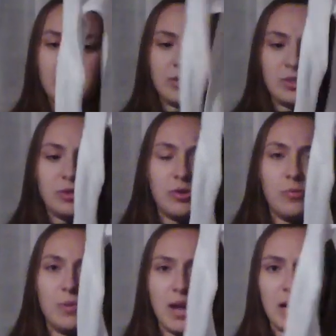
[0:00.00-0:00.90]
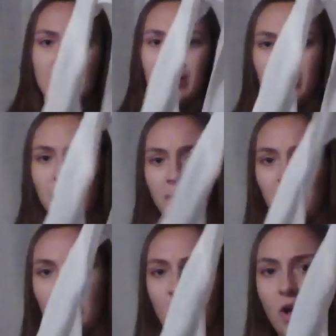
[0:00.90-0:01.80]
scoop neck,
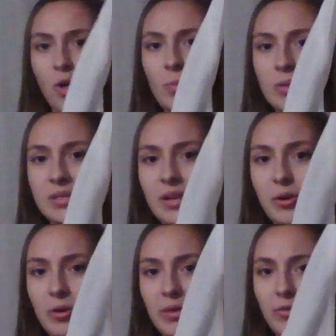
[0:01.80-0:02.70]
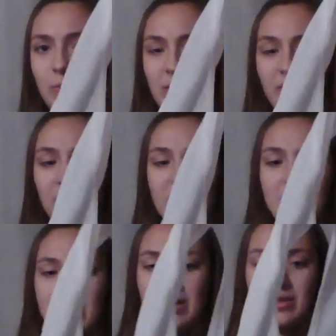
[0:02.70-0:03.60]
almost narrow enough to be a
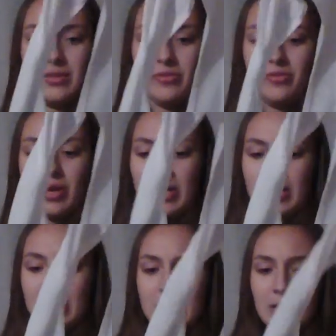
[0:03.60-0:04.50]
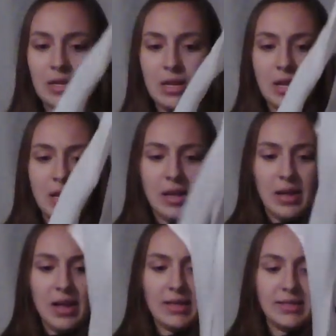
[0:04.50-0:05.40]
V in the front,
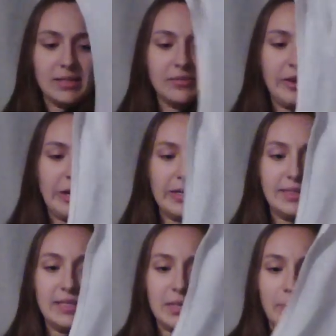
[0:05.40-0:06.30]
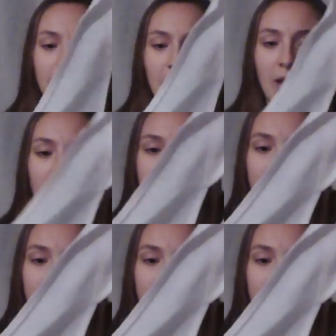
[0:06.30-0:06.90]
has these very deep cuts on